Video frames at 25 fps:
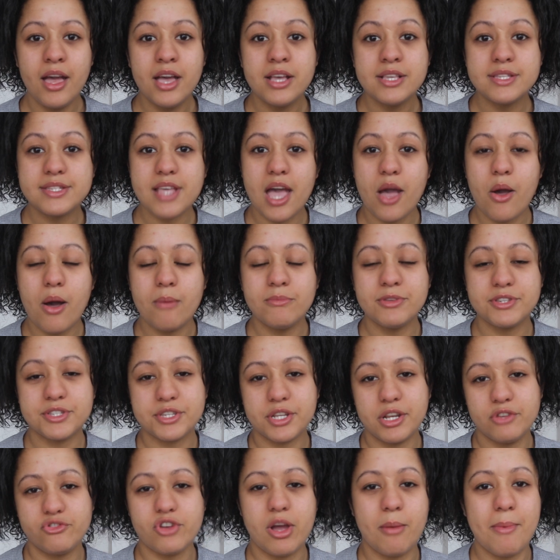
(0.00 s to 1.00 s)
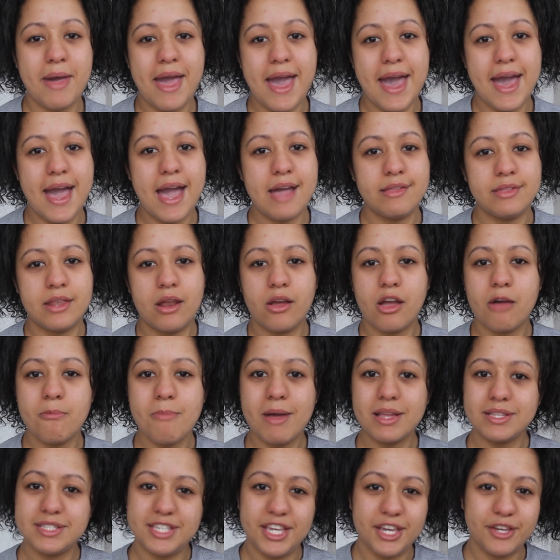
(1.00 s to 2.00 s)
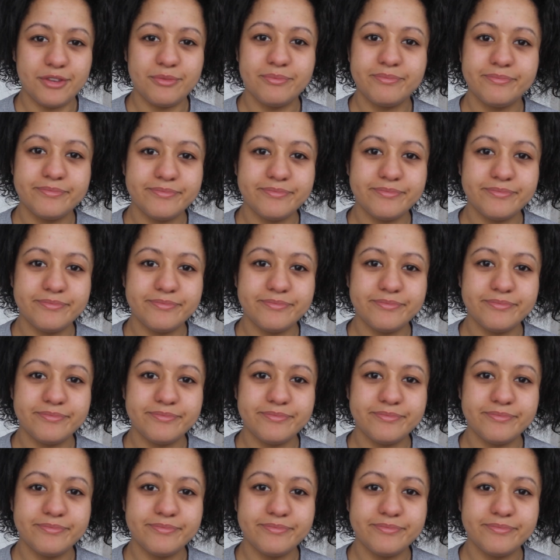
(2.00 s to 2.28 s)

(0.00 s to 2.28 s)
So I'm just going to dry my hair and then I'll come back to you.